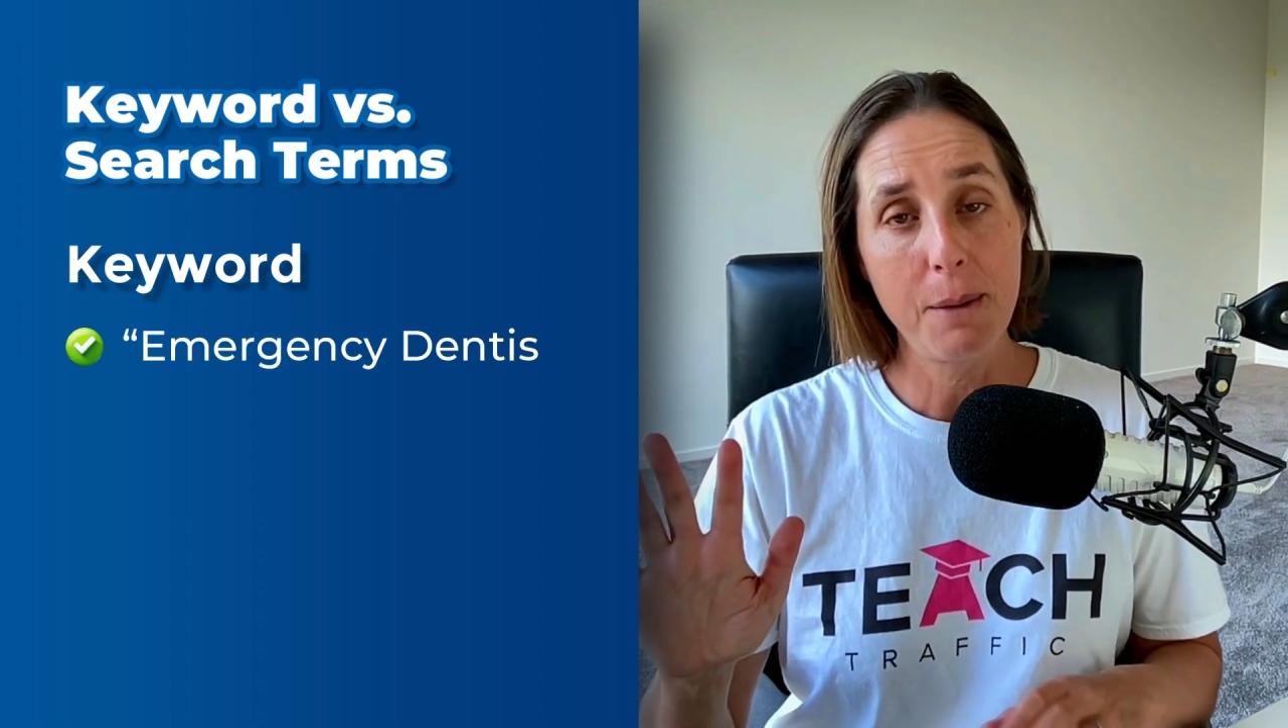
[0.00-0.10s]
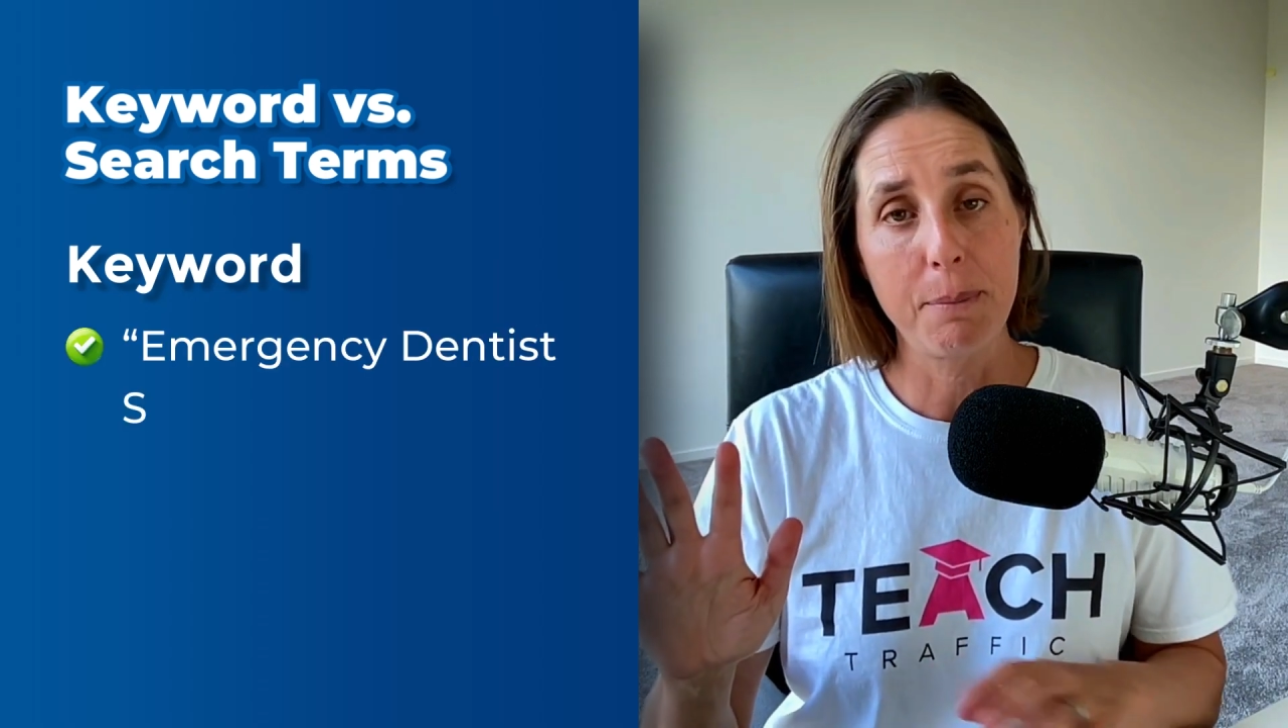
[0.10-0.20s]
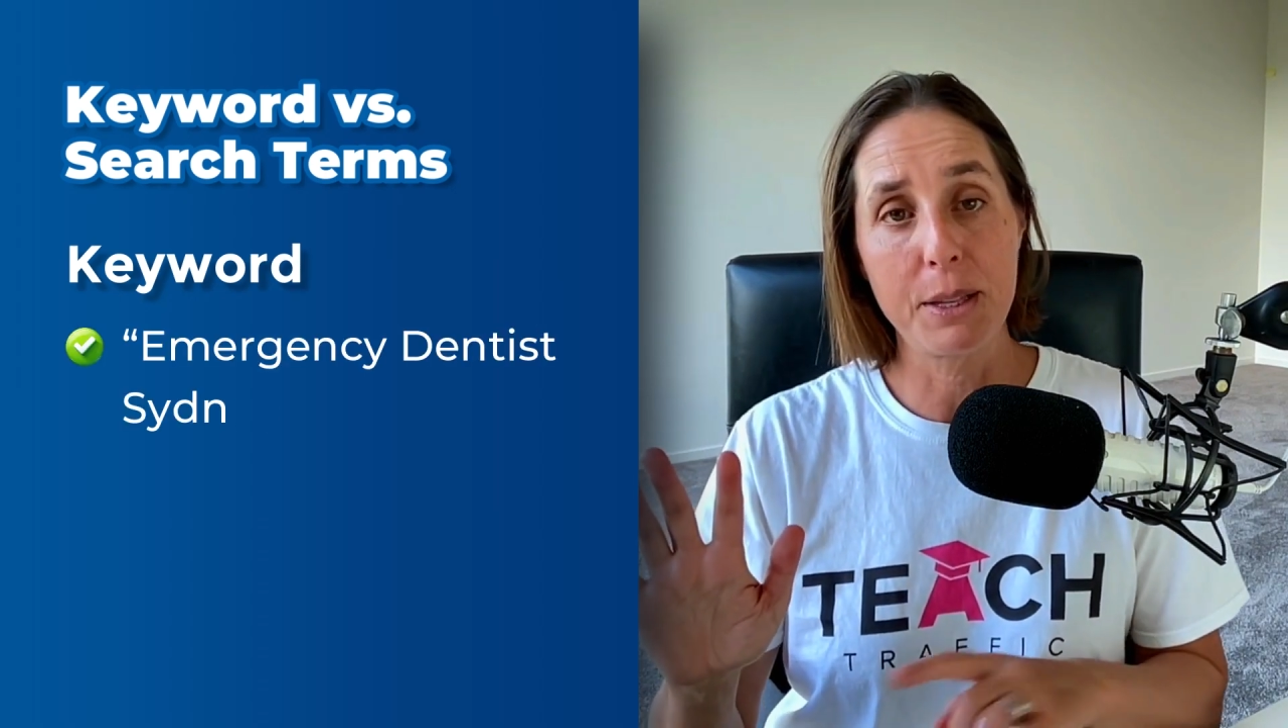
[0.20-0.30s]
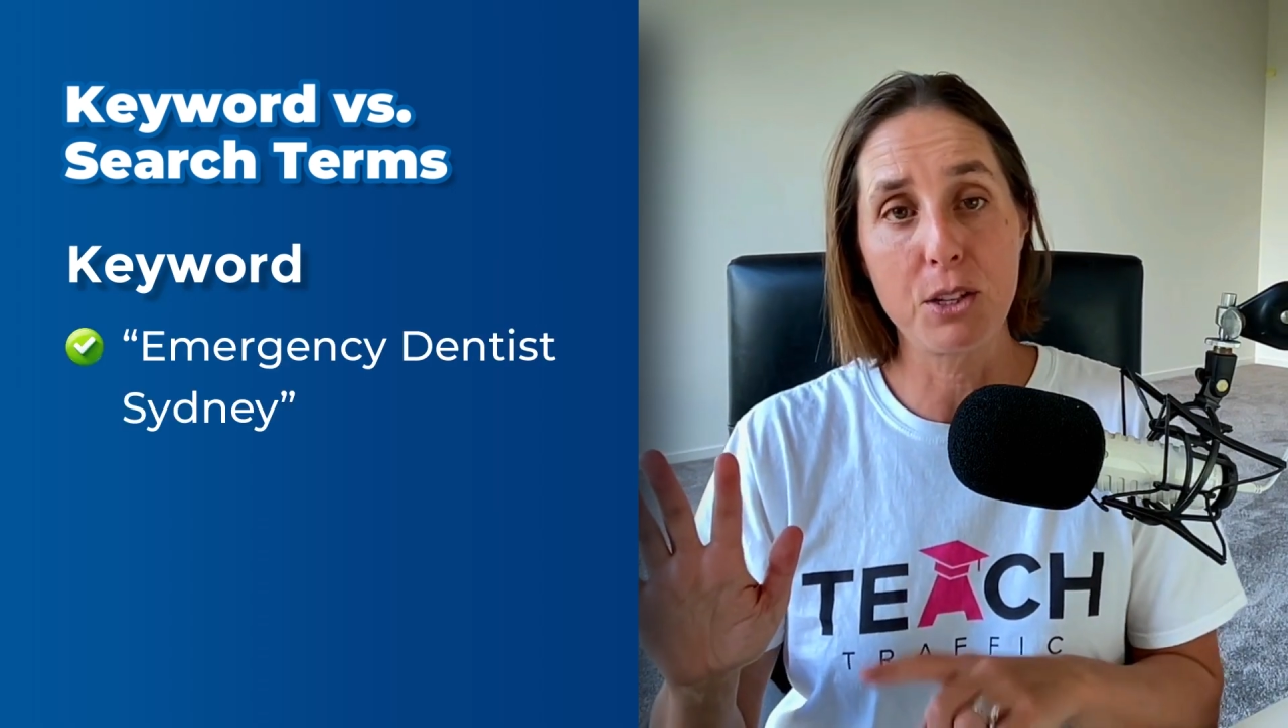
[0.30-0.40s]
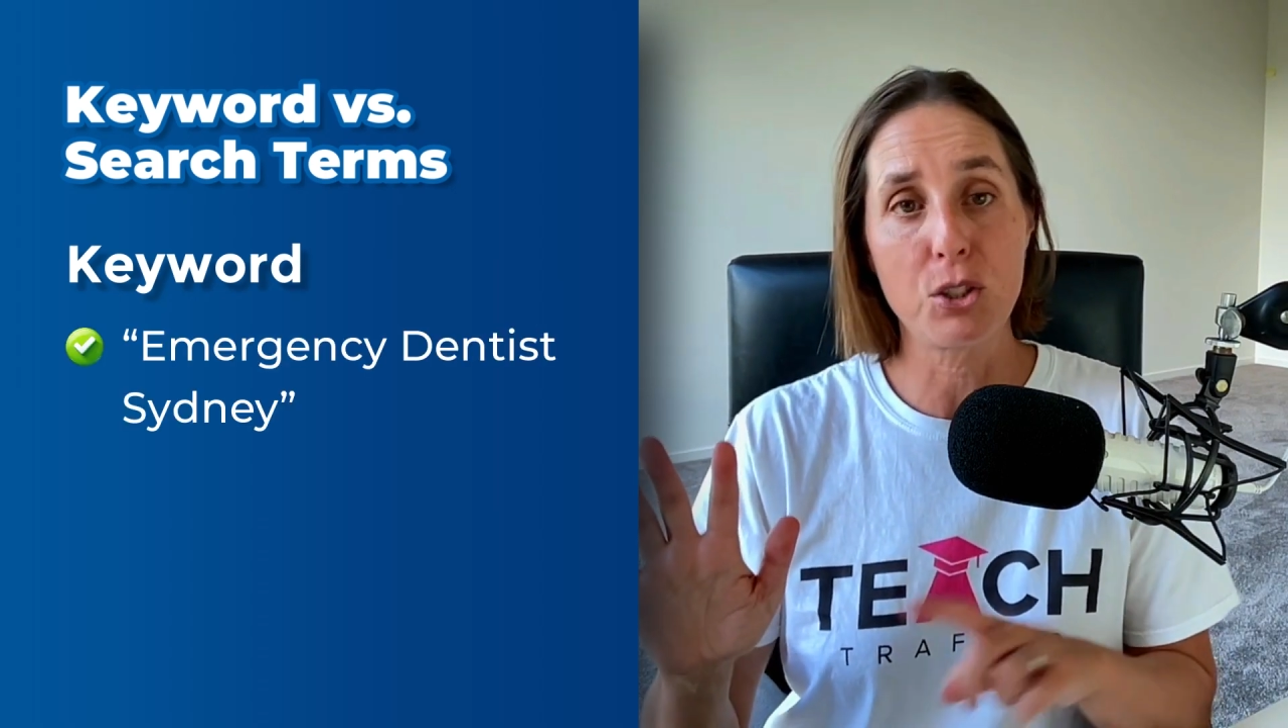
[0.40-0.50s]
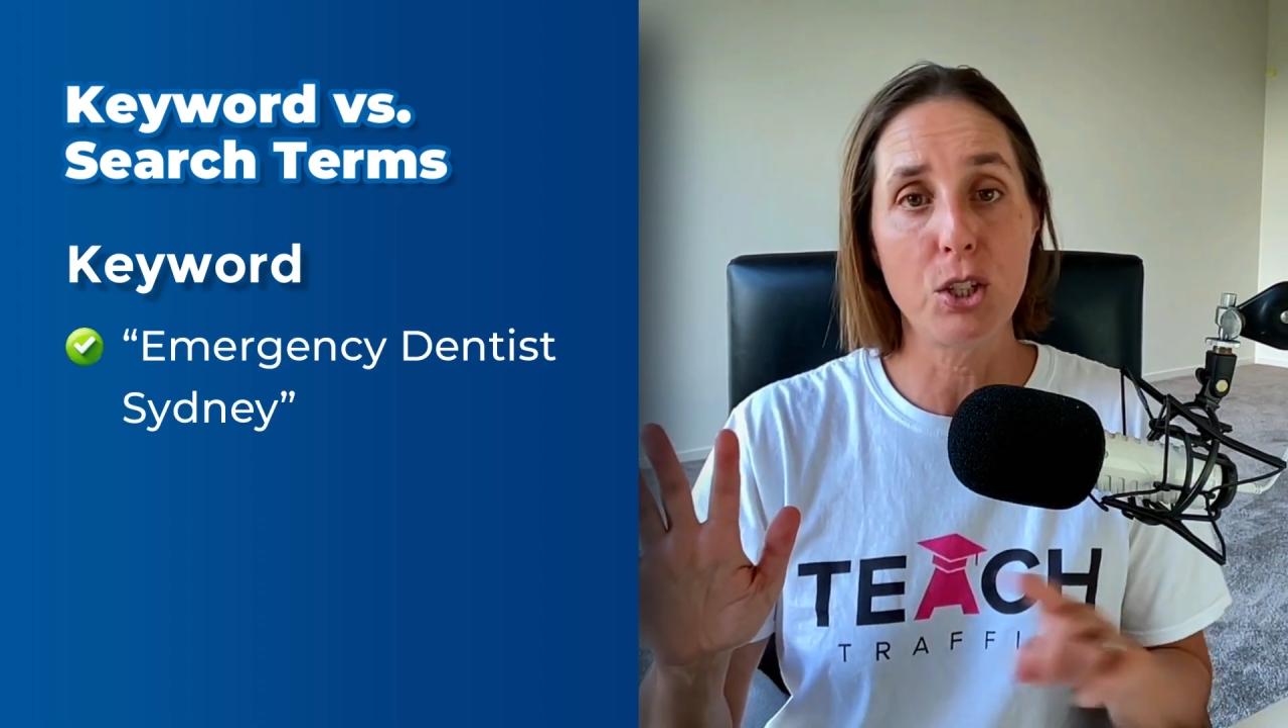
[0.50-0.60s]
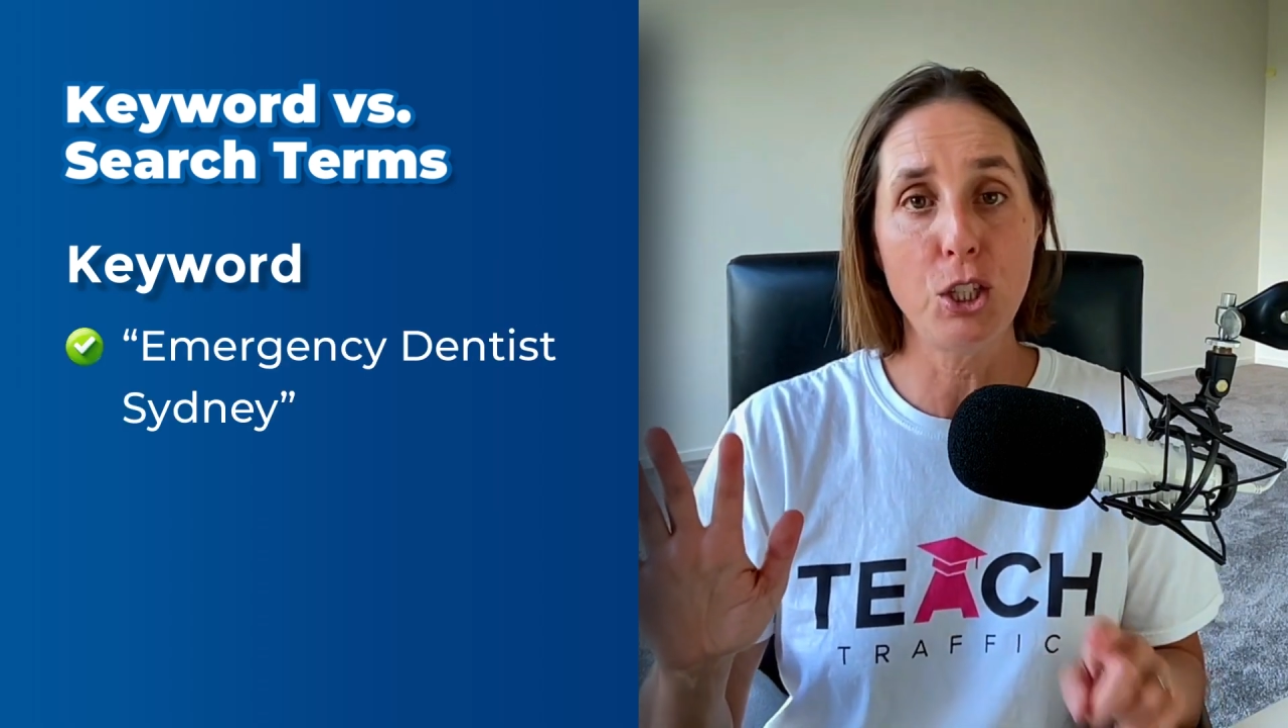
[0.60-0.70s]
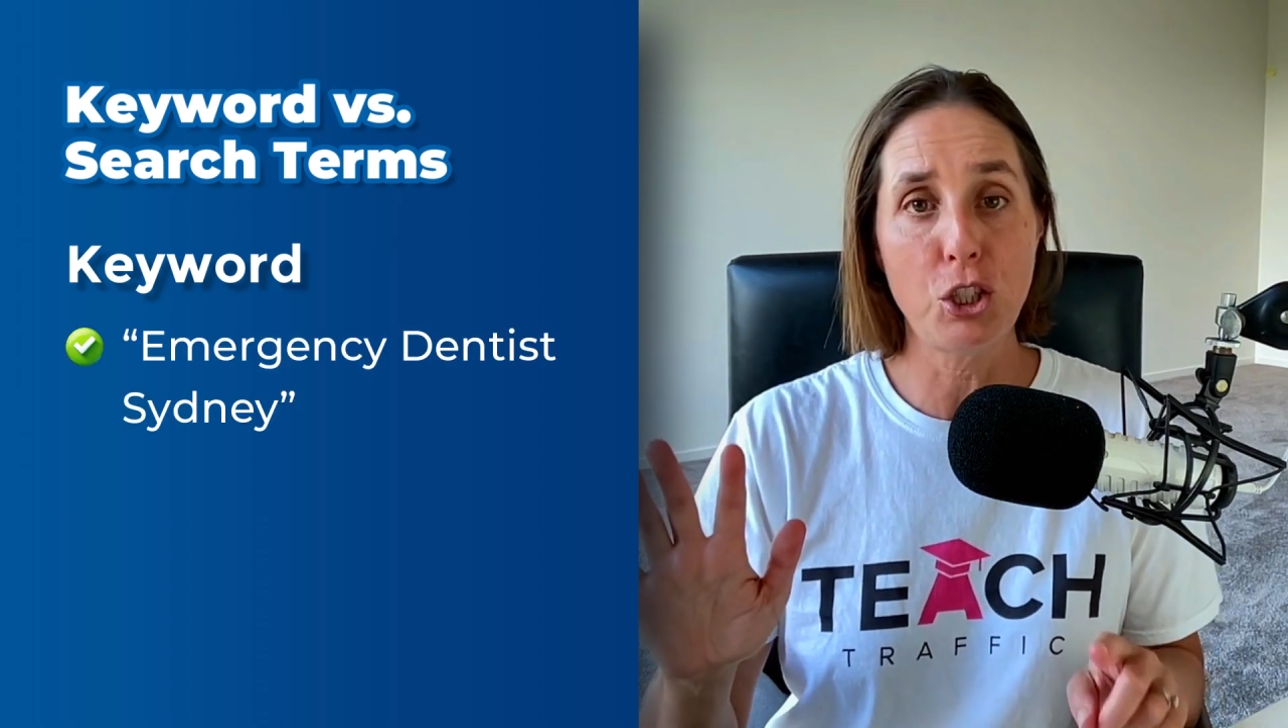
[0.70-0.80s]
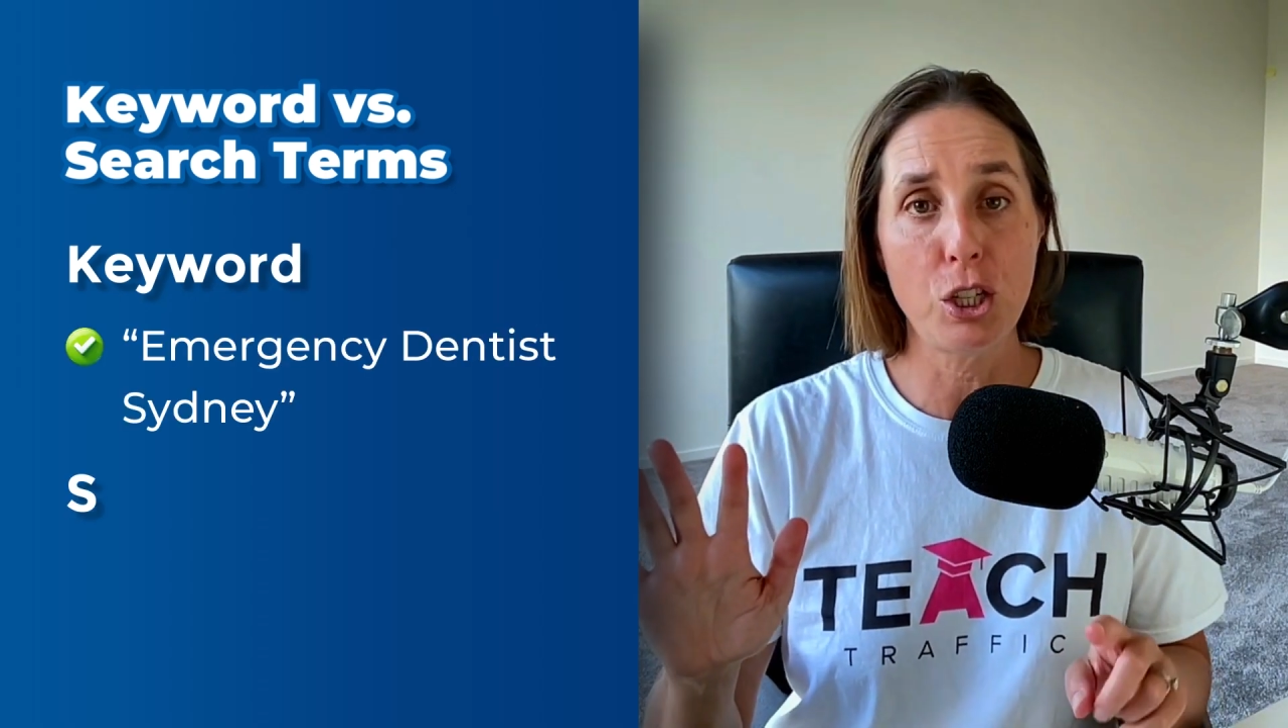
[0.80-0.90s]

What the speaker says: but the search